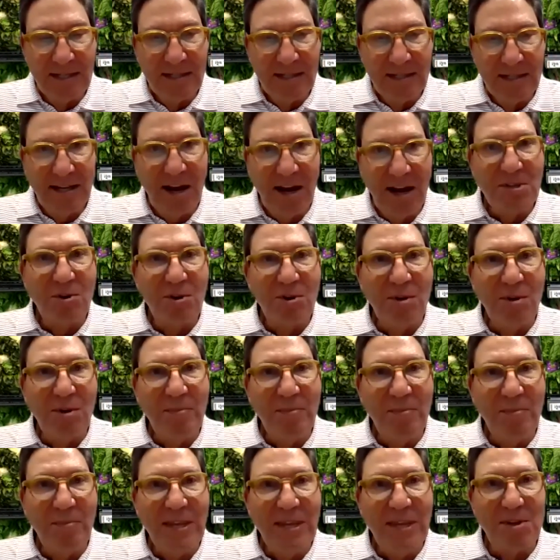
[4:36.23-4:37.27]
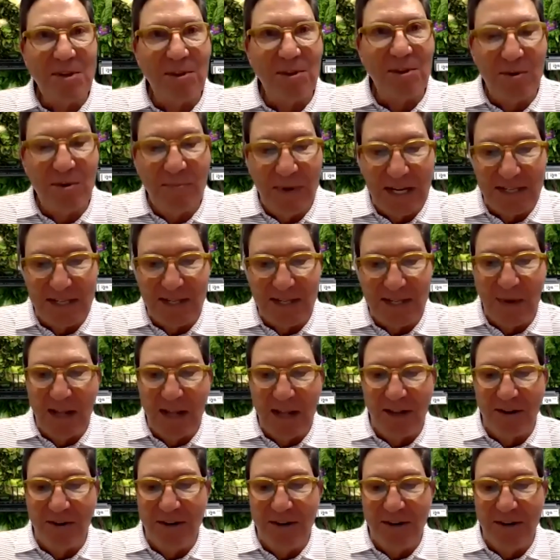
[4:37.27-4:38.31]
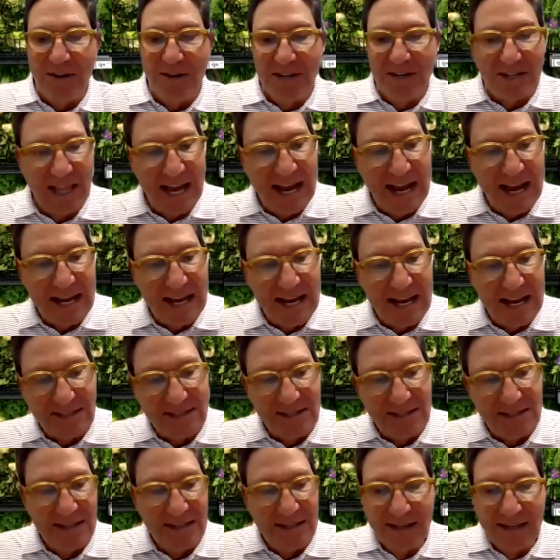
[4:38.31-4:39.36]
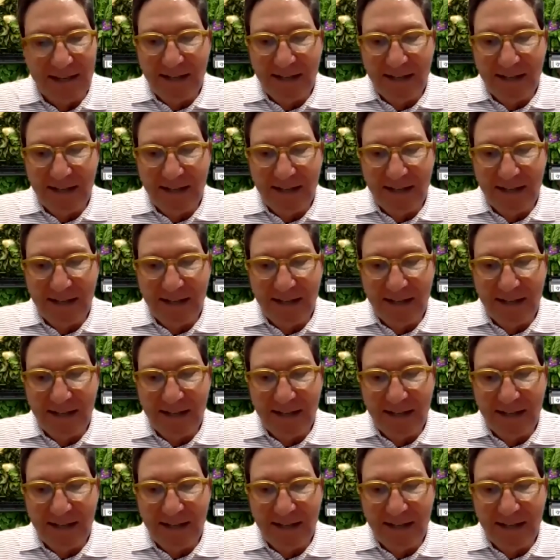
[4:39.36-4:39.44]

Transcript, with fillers: He always told me he was the third best speller in his class.